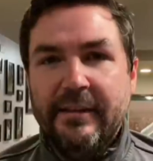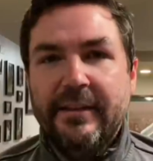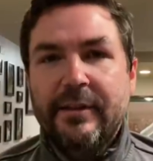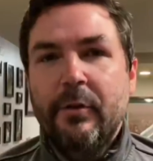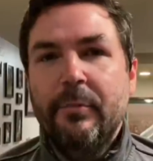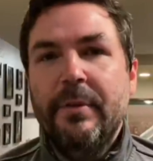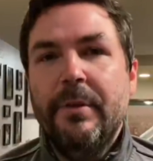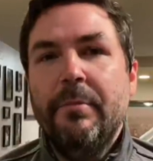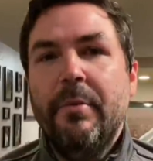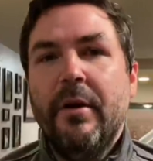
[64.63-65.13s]

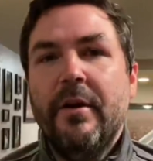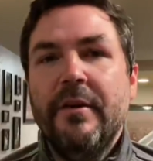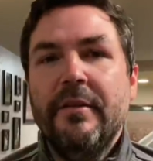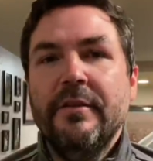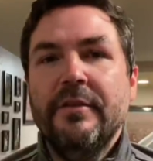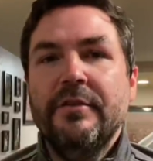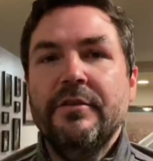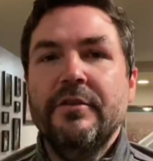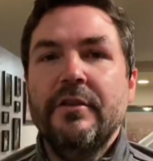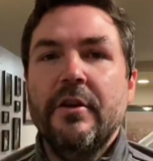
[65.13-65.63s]
will be part of
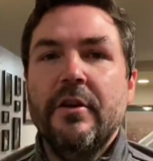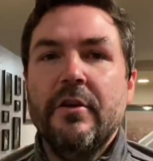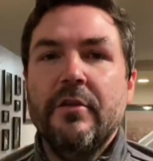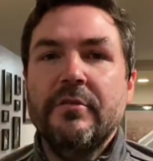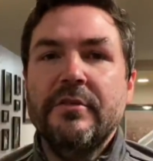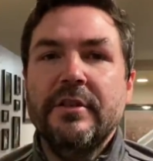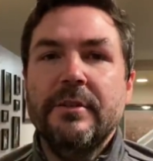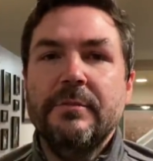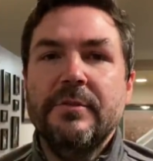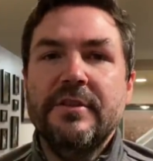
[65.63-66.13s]
this show,
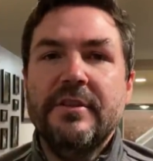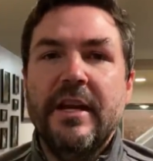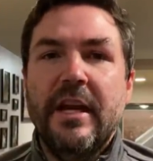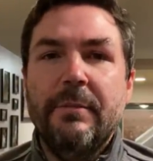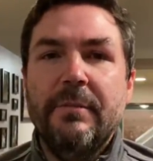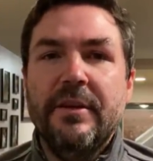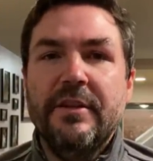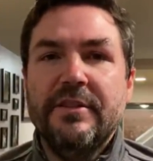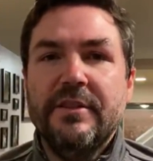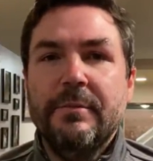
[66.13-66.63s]
Tim
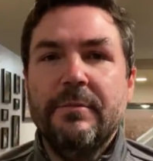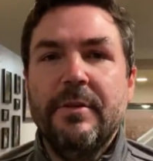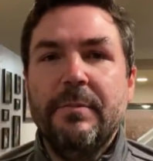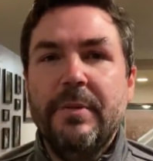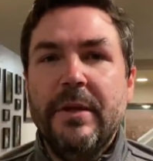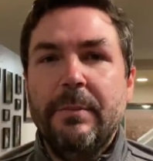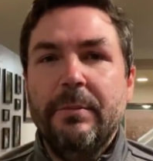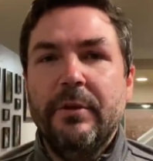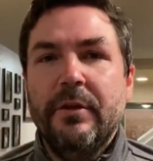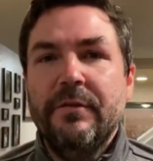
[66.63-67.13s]
Sabian, some of the
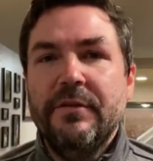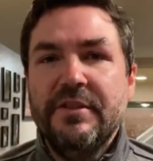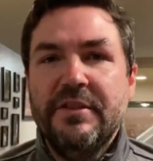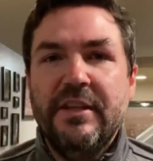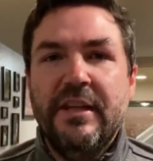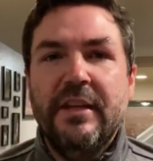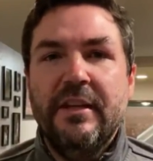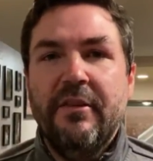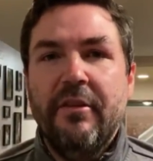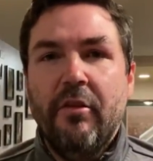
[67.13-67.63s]
people you've
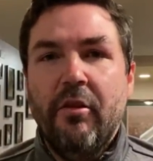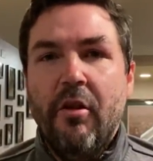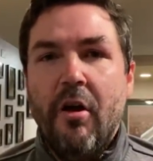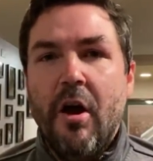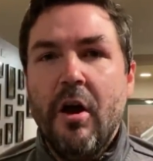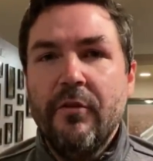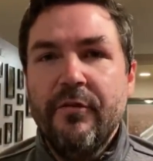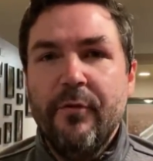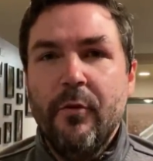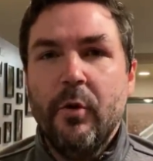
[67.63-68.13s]
seen in the
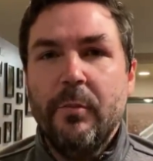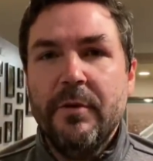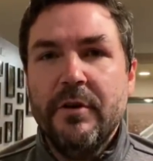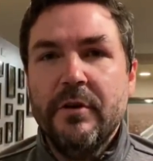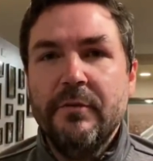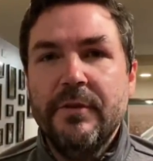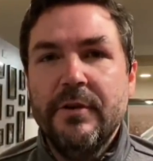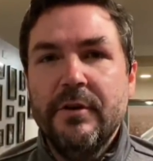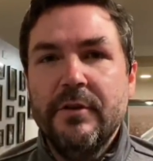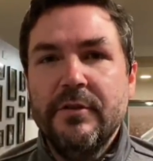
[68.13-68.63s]
long form
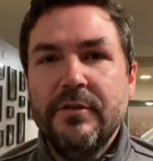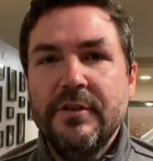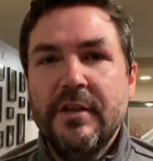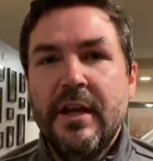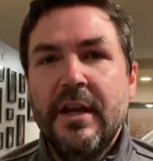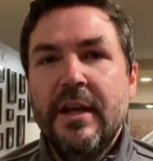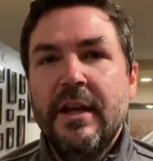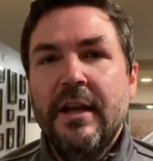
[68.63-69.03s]
interviews.